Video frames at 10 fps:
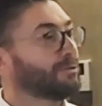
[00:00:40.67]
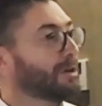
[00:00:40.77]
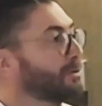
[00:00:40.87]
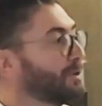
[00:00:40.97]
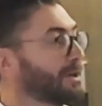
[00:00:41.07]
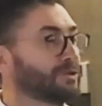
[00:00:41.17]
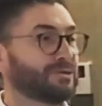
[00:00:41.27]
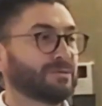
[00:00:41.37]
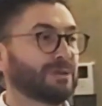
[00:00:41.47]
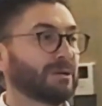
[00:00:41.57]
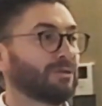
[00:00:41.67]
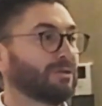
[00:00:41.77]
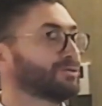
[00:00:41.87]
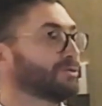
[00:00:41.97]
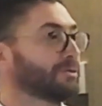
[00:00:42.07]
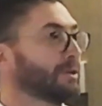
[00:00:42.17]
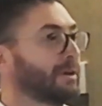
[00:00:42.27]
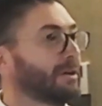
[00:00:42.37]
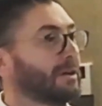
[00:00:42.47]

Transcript: normal way, to be able to